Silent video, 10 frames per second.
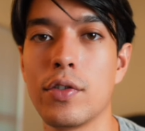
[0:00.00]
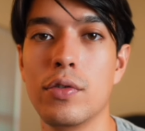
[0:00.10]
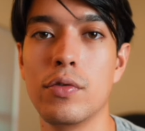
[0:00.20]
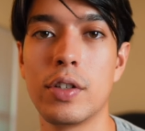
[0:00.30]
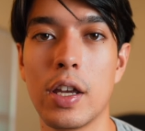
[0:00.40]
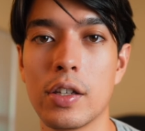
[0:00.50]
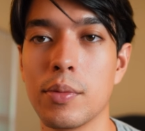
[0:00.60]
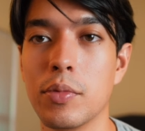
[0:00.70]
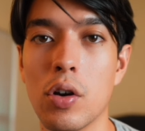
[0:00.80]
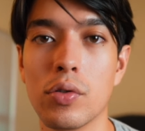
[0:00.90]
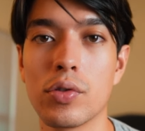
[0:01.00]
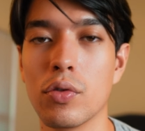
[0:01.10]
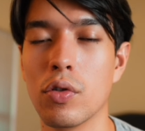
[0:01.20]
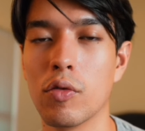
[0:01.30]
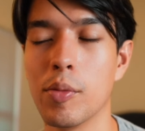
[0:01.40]
to take some notes
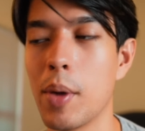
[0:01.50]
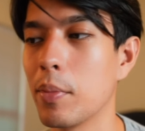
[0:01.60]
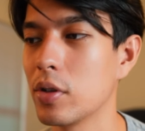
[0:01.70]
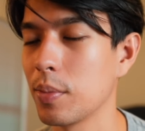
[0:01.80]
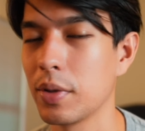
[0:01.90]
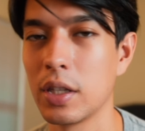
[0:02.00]
or remember something